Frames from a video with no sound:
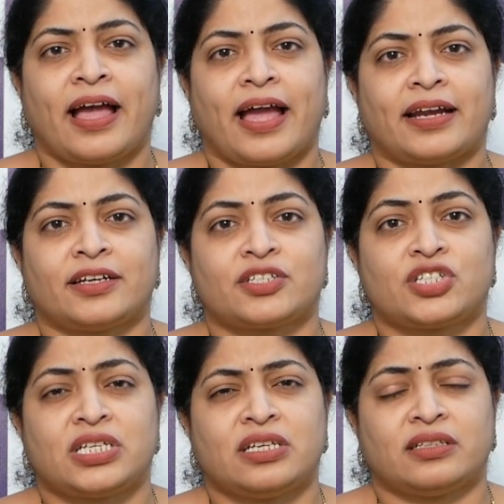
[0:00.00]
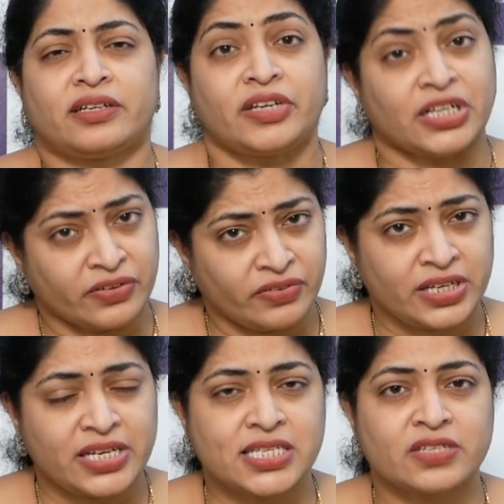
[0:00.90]
and the
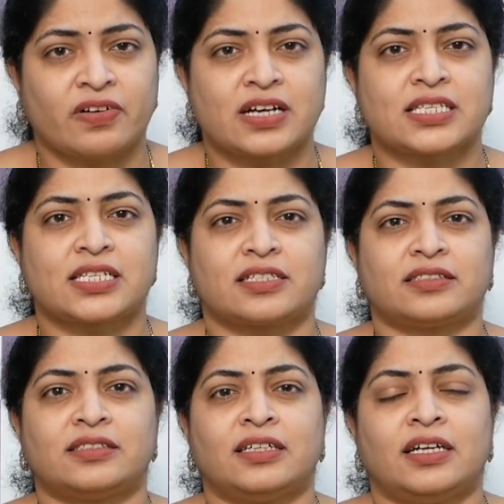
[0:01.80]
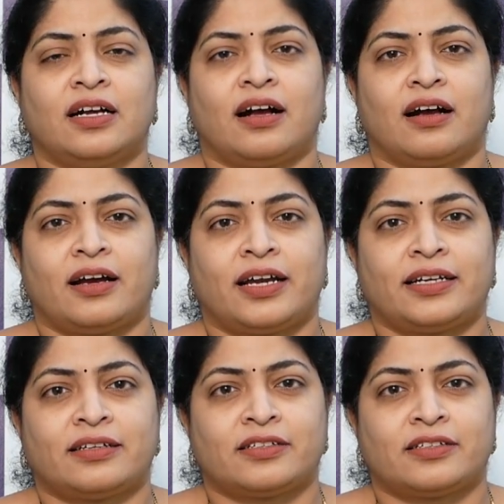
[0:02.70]
recovery is faster, and